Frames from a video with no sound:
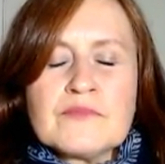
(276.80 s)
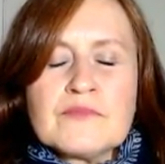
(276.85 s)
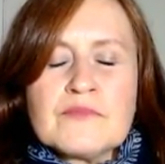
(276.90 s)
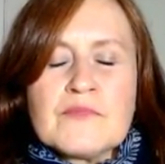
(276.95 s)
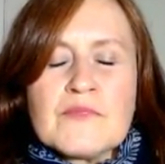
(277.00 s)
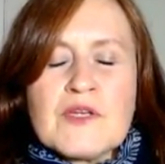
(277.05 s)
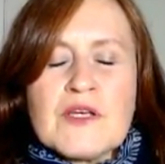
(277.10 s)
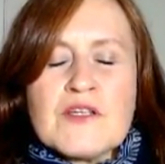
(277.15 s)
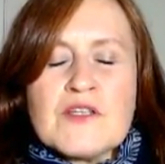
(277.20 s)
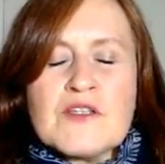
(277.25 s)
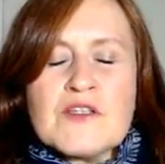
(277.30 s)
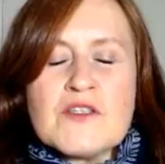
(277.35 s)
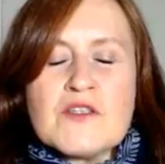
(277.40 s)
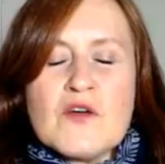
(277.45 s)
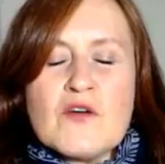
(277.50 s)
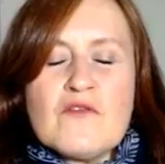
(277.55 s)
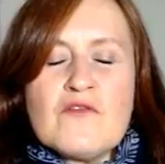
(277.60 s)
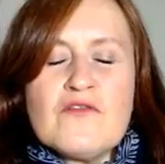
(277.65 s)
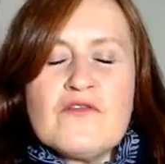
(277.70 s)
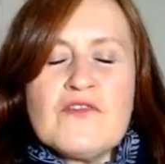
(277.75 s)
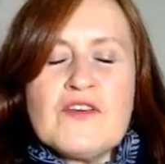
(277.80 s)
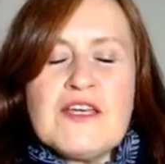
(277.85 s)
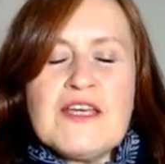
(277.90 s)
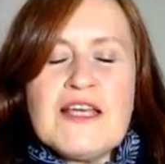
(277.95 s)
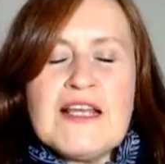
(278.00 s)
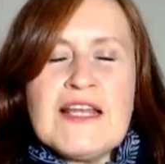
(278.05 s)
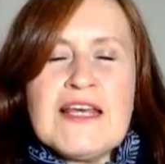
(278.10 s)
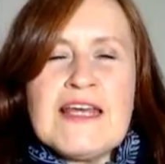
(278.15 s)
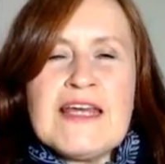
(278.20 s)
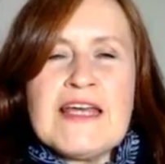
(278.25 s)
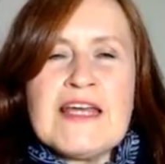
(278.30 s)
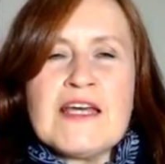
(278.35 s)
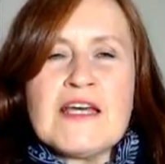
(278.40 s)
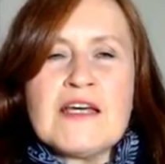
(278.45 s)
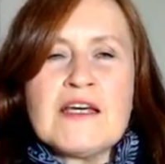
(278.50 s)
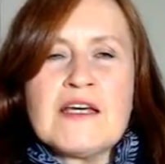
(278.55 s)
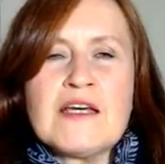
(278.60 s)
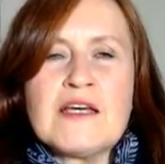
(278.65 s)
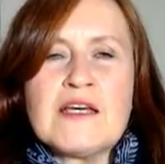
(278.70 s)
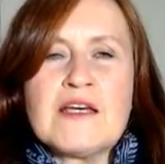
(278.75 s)
So feeling
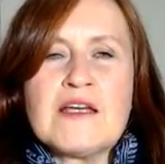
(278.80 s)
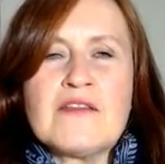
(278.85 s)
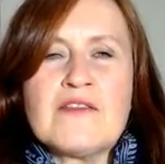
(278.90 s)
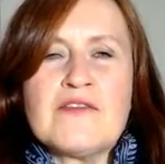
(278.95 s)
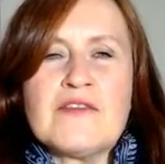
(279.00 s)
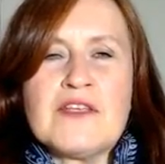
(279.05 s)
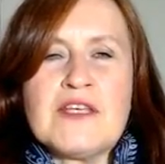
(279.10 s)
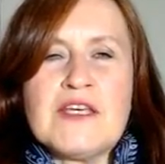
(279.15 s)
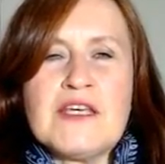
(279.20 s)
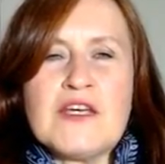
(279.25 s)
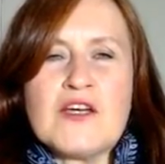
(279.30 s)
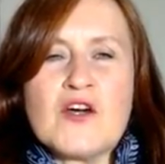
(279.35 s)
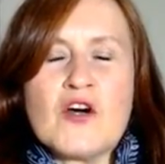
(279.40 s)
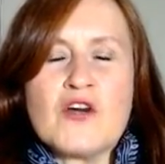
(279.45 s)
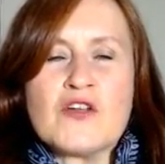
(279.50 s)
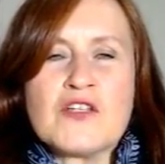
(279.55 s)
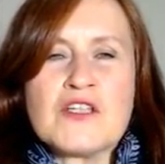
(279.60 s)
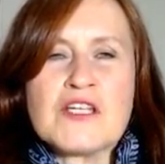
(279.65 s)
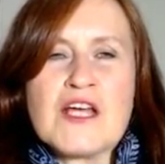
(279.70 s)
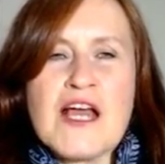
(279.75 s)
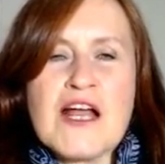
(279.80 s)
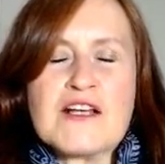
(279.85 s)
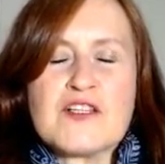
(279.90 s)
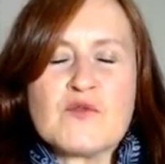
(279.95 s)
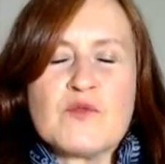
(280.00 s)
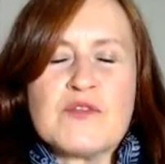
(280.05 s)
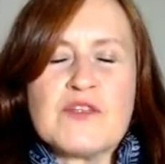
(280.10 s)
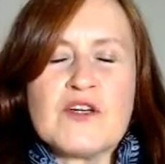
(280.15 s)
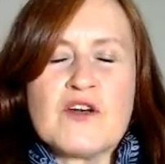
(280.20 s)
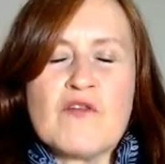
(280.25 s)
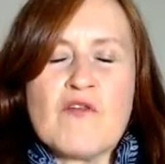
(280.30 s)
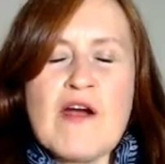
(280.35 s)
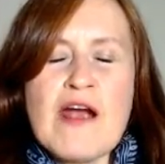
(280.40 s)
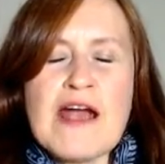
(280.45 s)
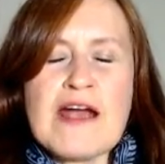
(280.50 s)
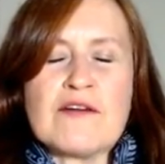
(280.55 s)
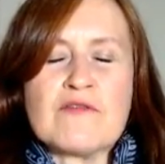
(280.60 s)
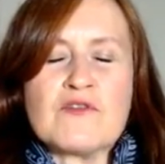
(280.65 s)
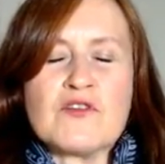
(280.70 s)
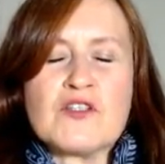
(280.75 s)
the contact with the
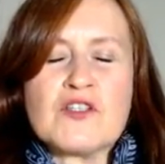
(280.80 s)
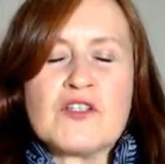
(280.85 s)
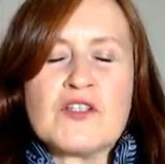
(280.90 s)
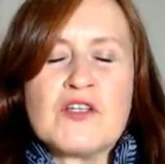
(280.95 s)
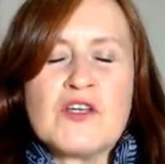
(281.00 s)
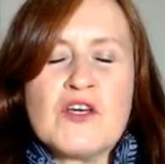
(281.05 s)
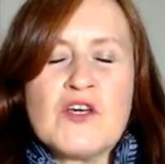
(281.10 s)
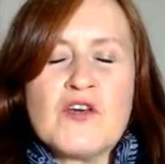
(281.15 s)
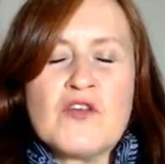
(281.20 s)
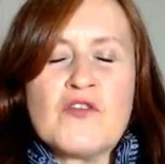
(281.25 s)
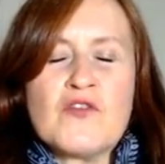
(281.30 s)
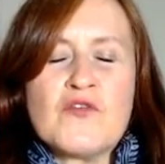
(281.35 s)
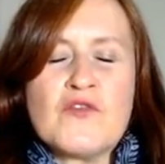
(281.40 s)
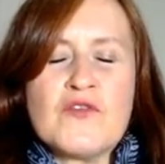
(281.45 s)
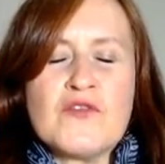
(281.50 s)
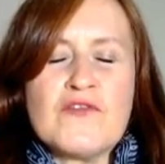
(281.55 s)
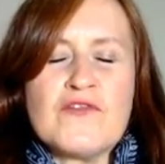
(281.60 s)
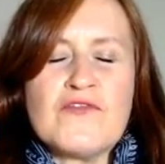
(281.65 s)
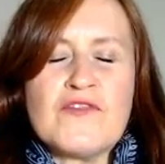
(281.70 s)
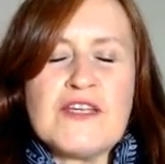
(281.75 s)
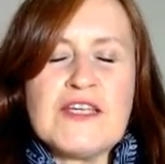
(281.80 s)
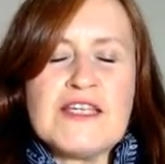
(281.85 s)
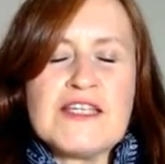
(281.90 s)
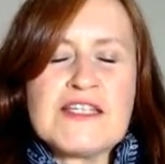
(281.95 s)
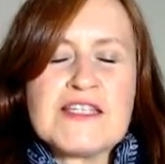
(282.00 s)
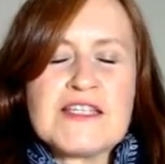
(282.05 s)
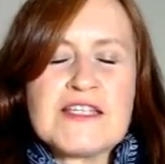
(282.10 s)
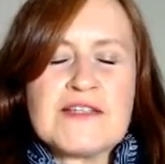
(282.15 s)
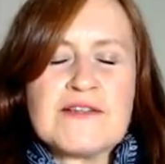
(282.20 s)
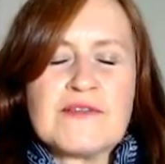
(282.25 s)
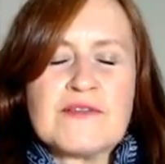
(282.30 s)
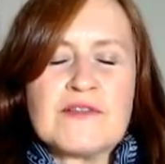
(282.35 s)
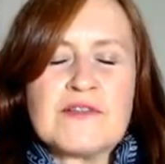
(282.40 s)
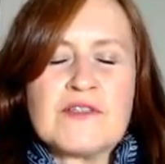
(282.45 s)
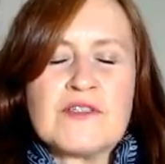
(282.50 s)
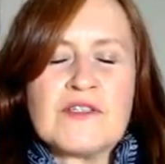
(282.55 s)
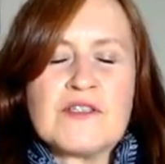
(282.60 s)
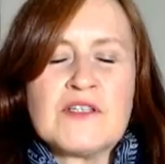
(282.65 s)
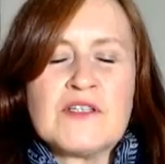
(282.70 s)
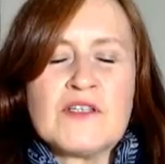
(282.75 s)
ground through the feet,
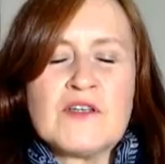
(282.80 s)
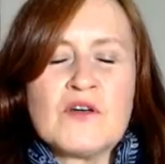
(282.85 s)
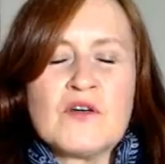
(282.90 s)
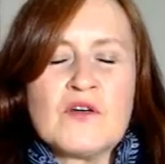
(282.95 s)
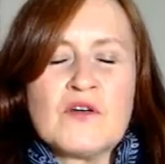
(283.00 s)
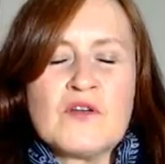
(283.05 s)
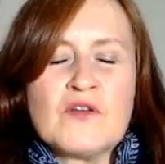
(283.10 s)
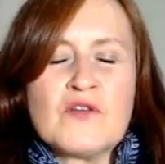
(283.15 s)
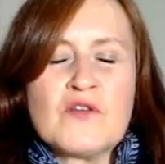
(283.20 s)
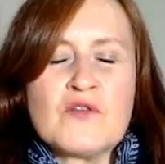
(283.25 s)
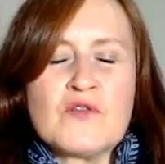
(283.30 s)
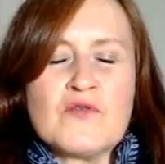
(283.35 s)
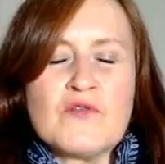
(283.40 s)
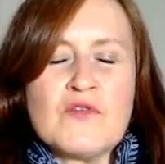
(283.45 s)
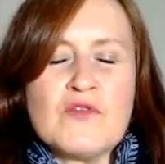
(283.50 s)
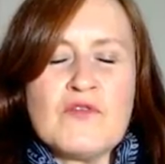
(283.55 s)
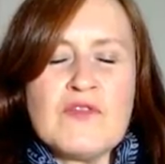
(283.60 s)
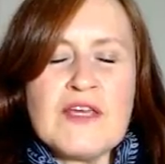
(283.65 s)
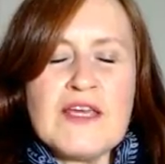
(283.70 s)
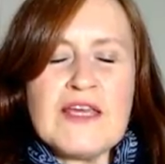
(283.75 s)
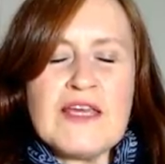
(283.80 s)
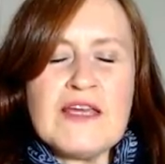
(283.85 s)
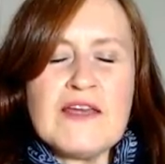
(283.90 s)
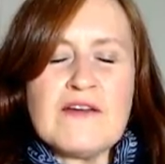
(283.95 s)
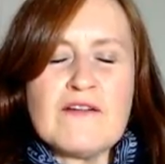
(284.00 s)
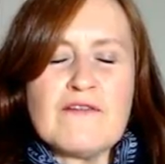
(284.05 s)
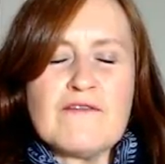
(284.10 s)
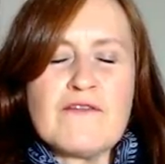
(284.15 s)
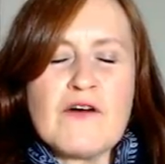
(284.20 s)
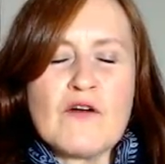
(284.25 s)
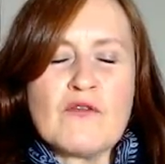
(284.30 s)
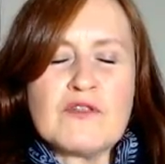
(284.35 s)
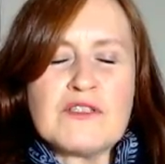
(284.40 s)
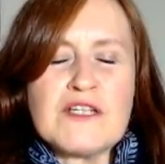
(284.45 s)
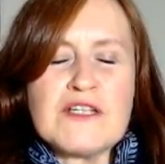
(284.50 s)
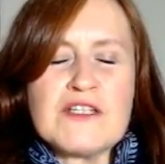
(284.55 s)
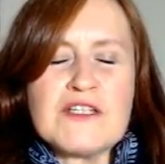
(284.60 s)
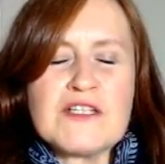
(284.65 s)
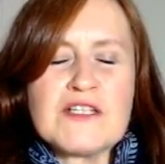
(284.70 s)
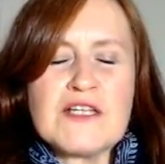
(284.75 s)
through the
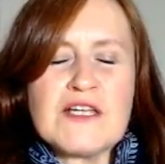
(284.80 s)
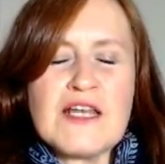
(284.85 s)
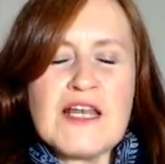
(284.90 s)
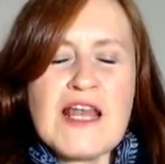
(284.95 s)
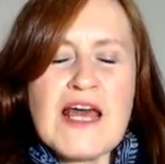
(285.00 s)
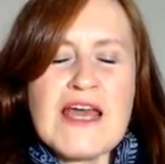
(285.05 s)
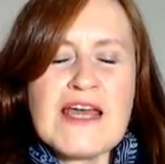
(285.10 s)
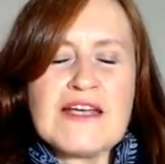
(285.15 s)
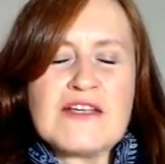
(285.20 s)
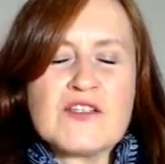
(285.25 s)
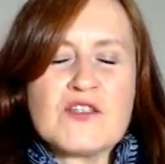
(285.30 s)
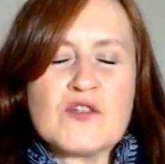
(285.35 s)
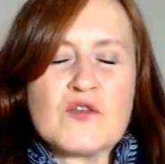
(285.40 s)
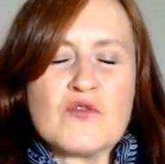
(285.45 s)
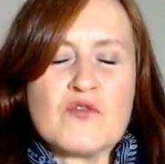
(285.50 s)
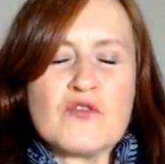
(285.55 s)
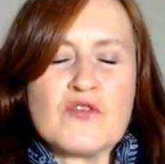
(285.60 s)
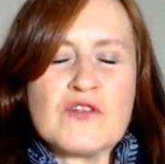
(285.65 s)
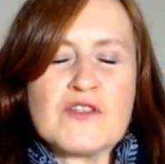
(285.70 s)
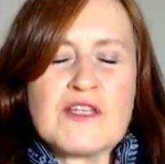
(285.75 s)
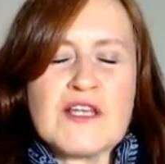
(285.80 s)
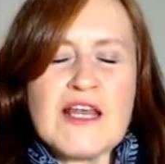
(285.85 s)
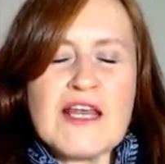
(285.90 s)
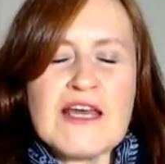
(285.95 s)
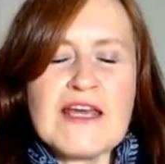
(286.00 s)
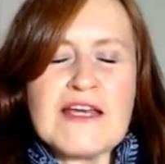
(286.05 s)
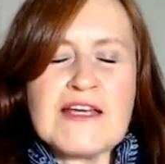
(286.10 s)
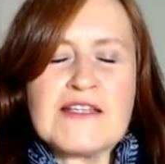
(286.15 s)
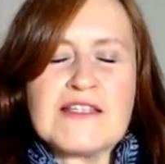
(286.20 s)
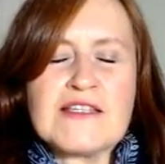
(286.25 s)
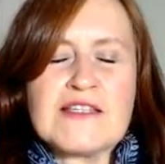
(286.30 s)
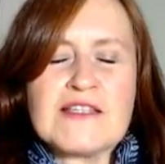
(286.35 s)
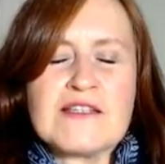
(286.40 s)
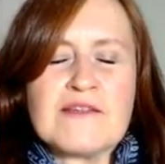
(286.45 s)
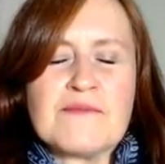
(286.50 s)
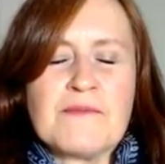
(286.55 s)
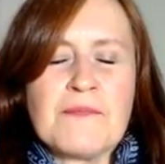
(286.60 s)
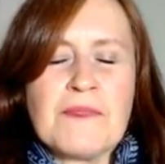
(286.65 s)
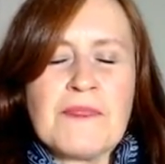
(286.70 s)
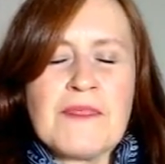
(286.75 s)
folded legs or crossed legs,
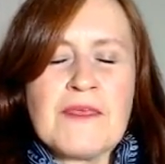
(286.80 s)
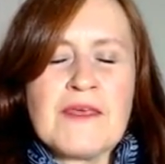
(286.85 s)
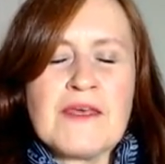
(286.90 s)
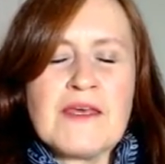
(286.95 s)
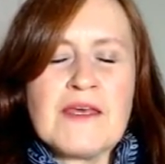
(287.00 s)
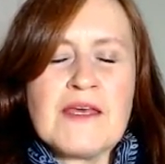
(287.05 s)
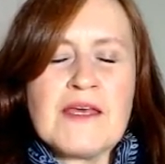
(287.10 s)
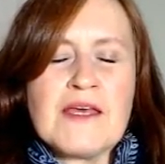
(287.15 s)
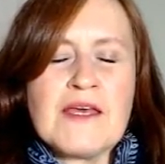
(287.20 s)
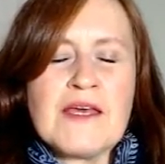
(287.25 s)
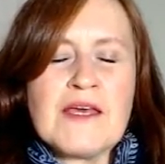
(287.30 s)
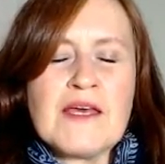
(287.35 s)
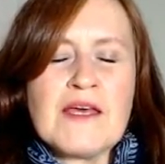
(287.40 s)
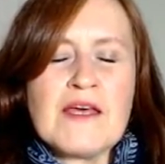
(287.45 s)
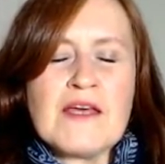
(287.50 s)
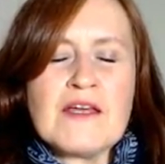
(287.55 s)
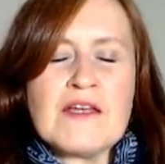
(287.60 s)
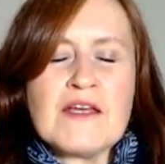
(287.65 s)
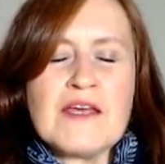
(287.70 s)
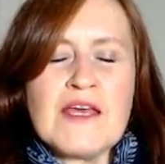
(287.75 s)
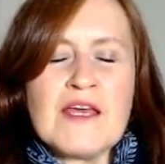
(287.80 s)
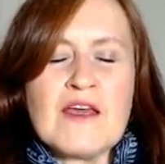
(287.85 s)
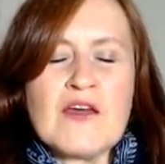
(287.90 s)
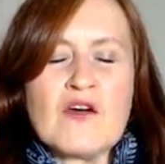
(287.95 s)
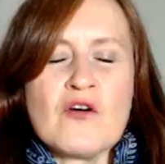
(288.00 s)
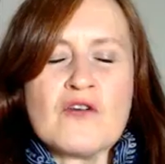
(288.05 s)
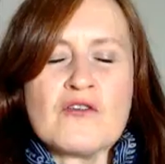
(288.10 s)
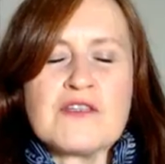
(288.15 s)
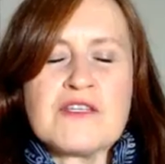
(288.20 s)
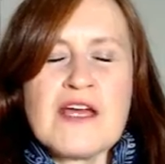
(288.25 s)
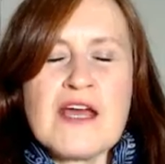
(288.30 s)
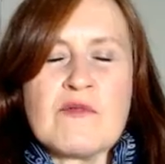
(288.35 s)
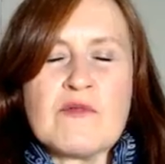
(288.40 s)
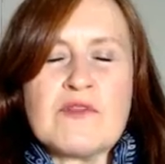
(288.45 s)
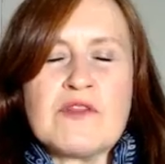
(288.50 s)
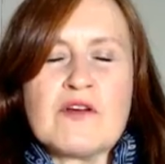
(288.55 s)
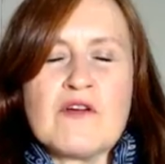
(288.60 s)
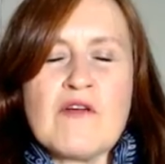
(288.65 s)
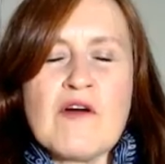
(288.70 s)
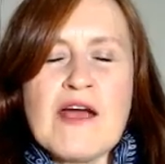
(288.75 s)
in contact with the
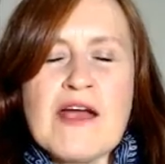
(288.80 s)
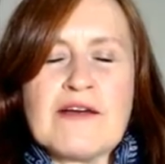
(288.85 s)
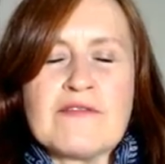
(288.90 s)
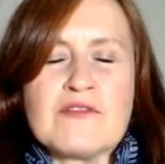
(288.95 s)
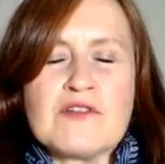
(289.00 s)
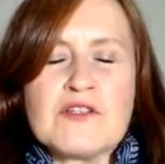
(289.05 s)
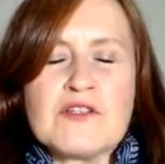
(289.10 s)
ground.